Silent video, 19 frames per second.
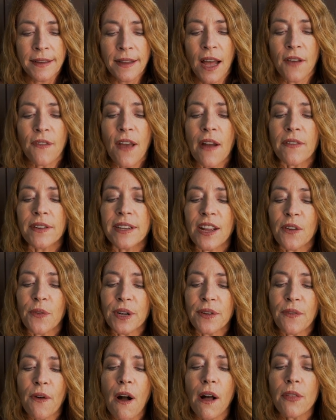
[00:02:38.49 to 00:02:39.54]
of having to get
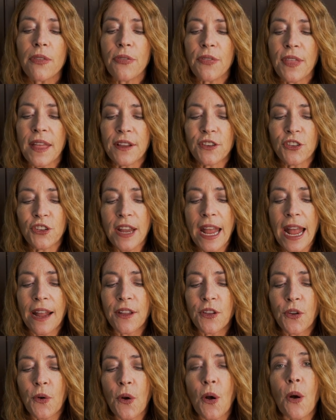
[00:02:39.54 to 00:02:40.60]
rid of all the things she had
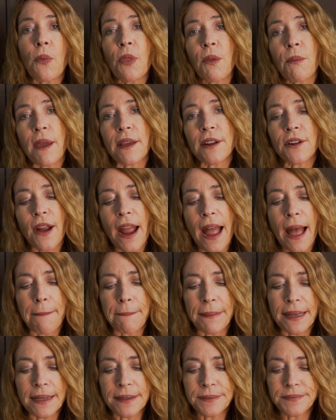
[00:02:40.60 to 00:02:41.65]
in her home that made her
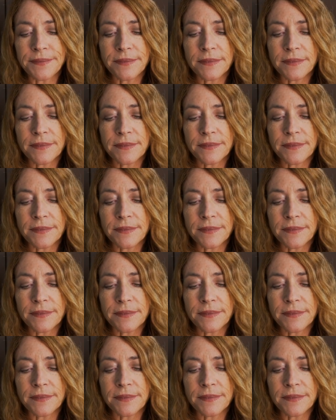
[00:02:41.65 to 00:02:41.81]
happy.